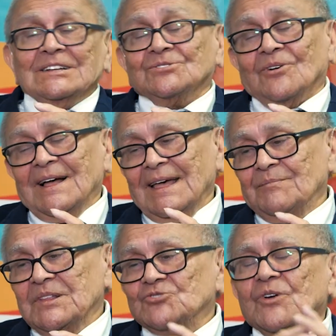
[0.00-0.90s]
So I
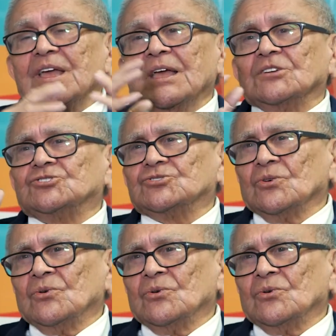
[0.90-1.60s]
had been drinking so